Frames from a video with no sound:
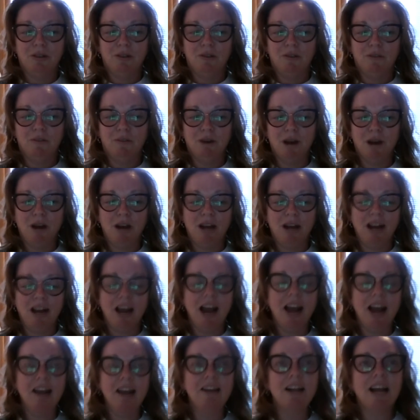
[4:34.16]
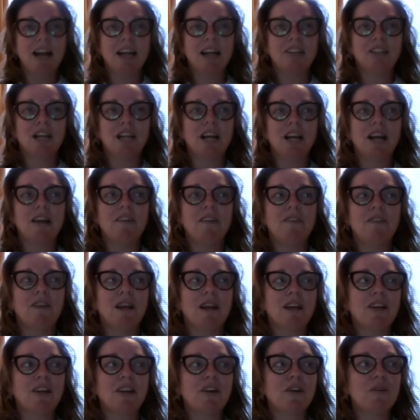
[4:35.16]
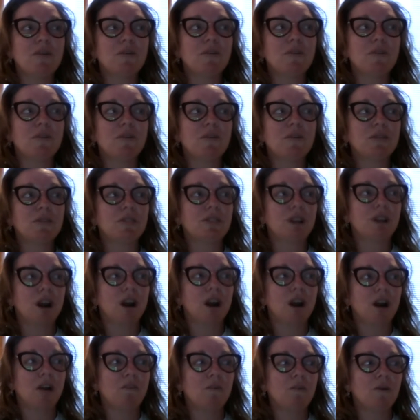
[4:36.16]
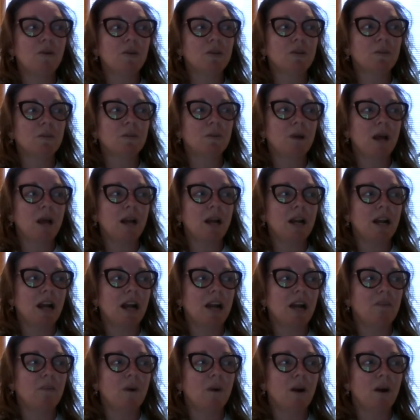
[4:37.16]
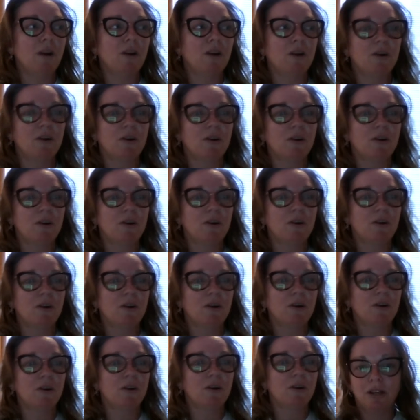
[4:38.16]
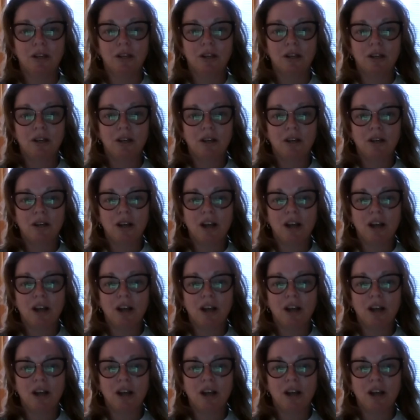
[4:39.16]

Well, actually, if I could go to a Star Wars planet, I'd want to go to Tatooine.